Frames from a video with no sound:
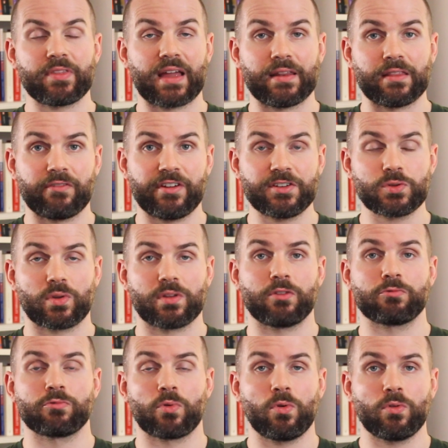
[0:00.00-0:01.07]
the individual and the
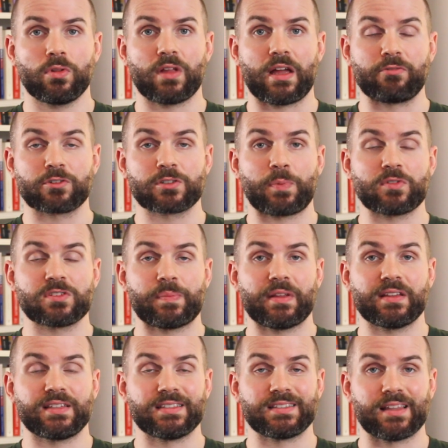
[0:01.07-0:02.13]
role and
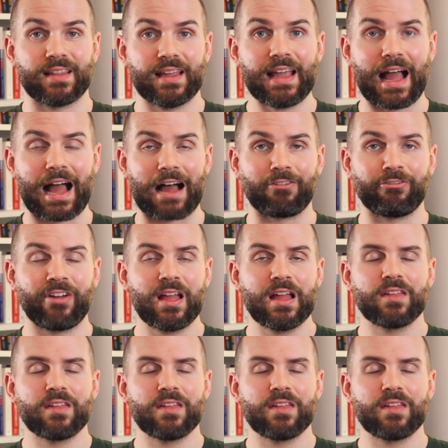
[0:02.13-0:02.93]
responsibilities that they have.